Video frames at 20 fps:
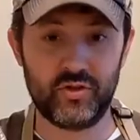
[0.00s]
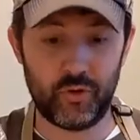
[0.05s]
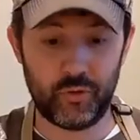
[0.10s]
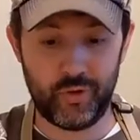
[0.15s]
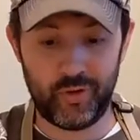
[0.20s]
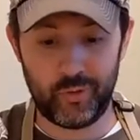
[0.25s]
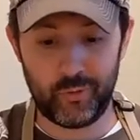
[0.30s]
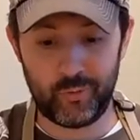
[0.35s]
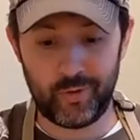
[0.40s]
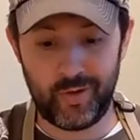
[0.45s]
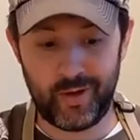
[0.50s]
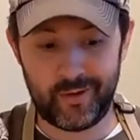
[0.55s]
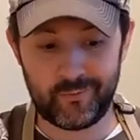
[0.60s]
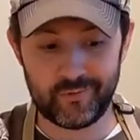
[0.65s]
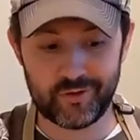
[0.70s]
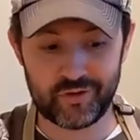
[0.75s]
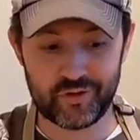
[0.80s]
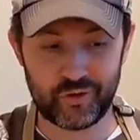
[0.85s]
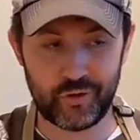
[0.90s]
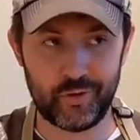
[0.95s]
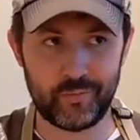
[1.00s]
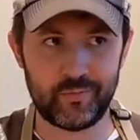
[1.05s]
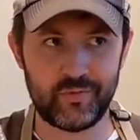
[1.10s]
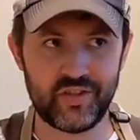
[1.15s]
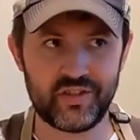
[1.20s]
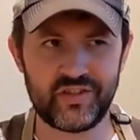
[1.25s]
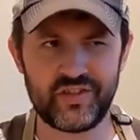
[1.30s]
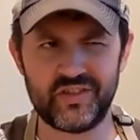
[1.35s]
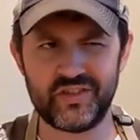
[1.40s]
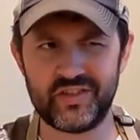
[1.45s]
So here we have the shrimp.
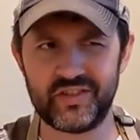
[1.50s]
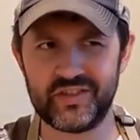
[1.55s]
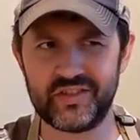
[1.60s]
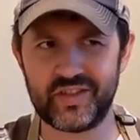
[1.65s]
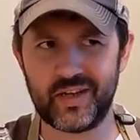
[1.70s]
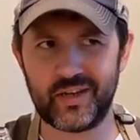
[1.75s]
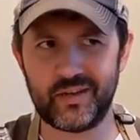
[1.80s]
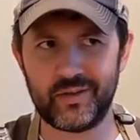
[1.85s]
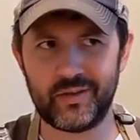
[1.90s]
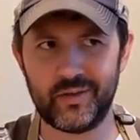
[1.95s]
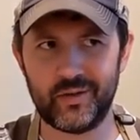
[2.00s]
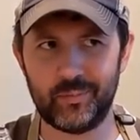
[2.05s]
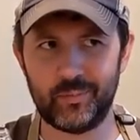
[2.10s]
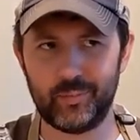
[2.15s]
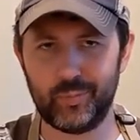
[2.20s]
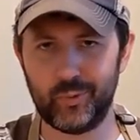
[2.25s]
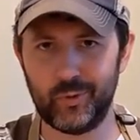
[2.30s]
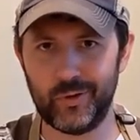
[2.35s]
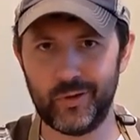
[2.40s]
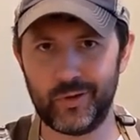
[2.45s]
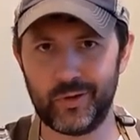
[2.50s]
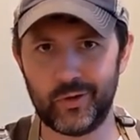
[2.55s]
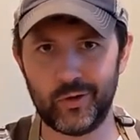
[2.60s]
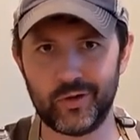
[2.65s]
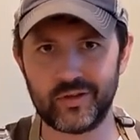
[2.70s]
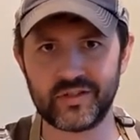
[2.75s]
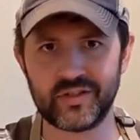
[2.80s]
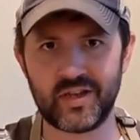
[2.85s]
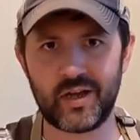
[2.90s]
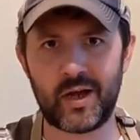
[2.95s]
This is just like the
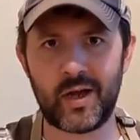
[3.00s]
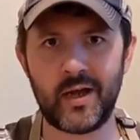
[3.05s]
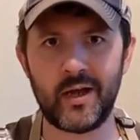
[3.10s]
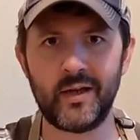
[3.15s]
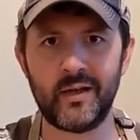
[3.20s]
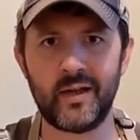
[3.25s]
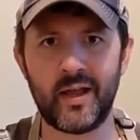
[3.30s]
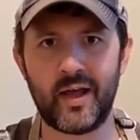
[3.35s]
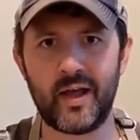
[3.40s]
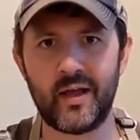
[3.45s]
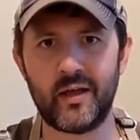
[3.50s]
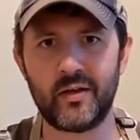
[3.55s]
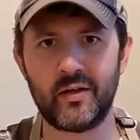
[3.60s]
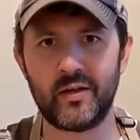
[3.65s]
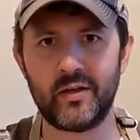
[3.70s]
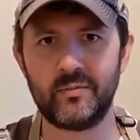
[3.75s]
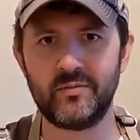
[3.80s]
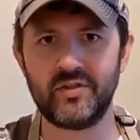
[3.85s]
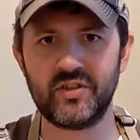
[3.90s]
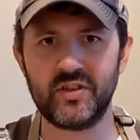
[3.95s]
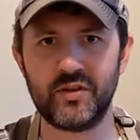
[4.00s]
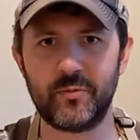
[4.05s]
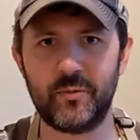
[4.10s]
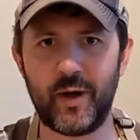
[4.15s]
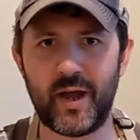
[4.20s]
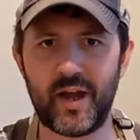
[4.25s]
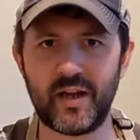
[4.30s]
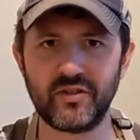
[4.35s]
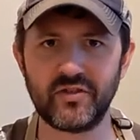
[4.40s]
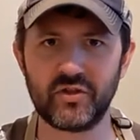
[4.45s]
pre-cooked kind that comes in the
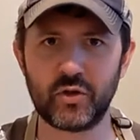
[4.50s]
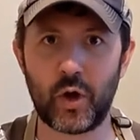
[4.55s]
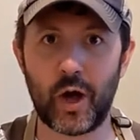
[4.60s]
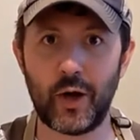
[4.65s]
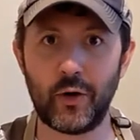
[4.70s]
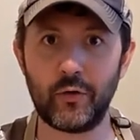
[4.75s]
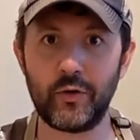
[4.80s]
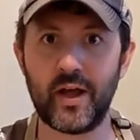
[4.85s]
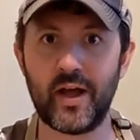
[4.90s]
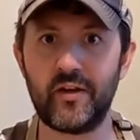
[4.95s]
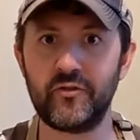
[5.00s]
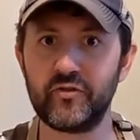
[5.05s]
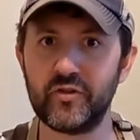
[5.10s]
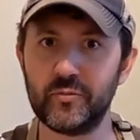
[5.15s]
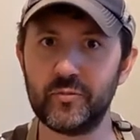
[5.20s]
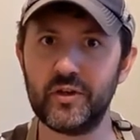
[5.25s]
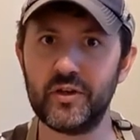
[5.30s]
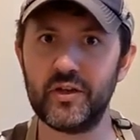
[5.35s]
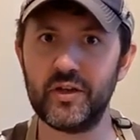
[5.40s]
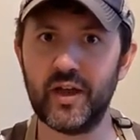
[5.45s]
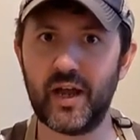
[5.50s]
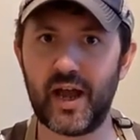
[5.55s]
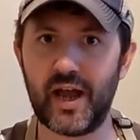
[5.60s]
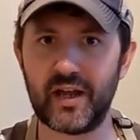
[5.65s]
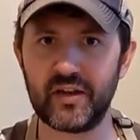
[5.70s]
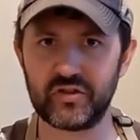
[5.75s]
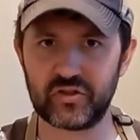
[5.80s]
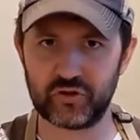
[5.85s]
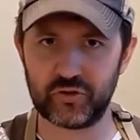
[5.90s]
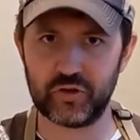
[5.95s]
bag, so I don't have to be
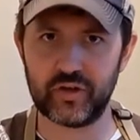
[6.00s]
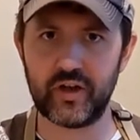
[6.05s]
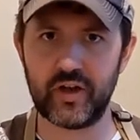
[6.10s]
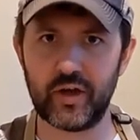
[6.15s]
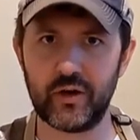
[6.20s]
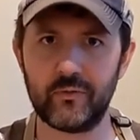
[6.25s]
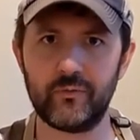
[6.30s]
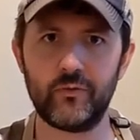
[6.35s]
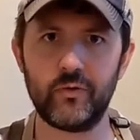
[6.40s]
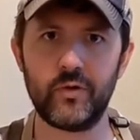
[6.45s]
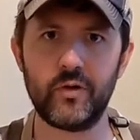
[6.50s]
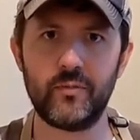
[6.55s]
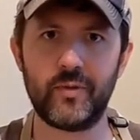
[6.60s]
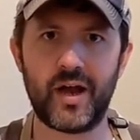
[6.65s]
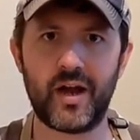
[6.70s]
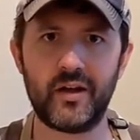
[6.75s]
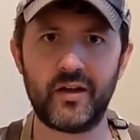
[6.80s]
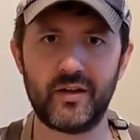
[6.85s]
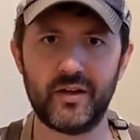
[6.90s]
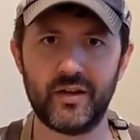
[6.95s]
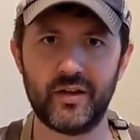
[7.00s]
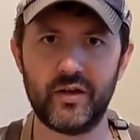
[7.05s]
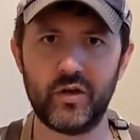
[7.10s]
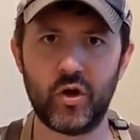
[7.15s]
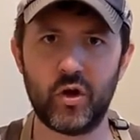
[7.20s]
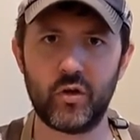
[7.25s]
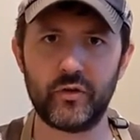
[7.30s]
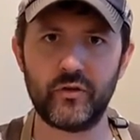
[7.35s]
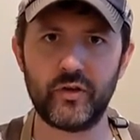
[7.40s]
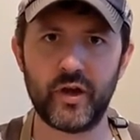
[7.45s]
extra careful about it
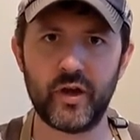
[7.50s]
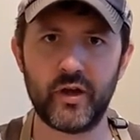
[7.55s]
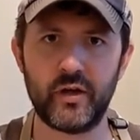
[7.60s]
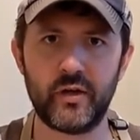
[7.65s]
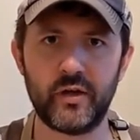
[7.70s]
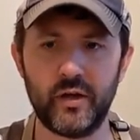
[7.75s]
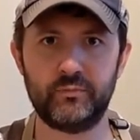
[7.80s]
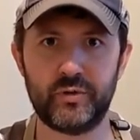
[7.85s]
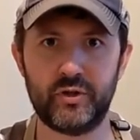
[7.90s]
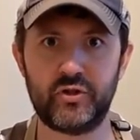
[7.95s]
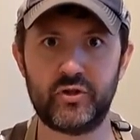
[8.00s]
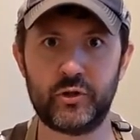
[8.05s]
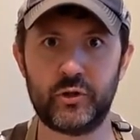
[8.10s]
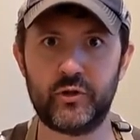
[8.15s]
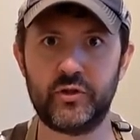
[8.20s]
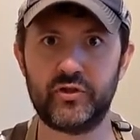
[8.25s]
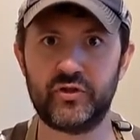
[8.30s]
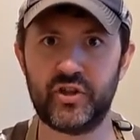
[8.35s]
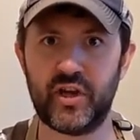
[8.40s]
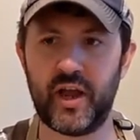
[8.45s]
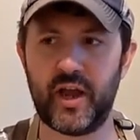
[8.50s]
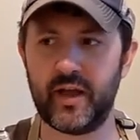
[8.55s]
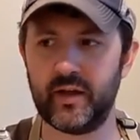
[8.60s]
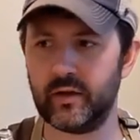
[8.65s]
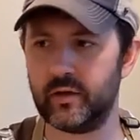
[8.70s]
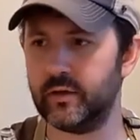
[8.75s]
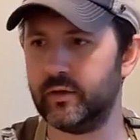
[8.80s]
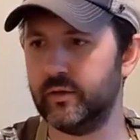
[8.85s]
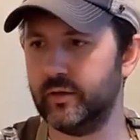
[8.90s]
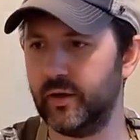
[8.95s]
getting all done. Be sure to
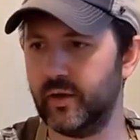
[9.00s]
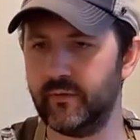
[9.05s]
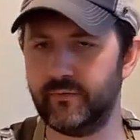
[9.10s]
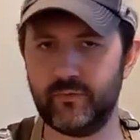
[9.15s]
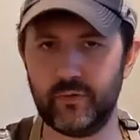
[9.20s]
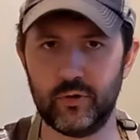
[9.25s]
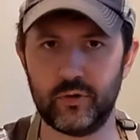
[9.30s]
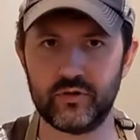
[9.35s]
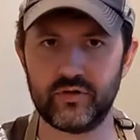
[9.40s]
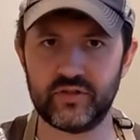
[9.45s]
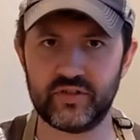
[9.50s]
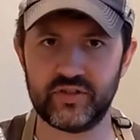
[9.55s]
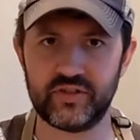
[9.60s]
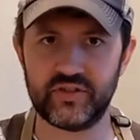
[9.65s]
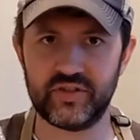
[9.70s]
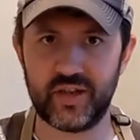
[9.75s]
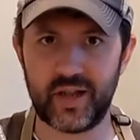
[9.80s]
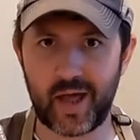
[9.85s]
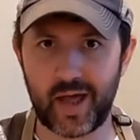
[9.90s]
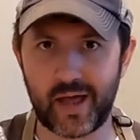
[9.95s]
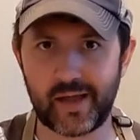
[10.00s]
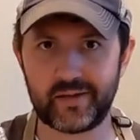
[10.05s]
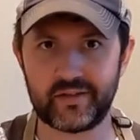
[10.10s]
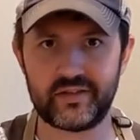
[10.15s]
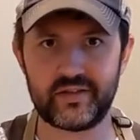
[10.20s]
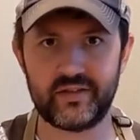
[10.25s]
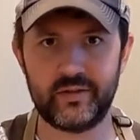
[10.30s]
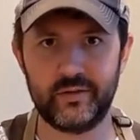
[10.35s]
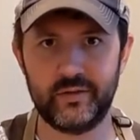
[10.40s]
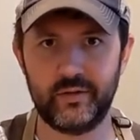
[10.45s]
check if yours is
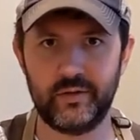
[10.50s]
not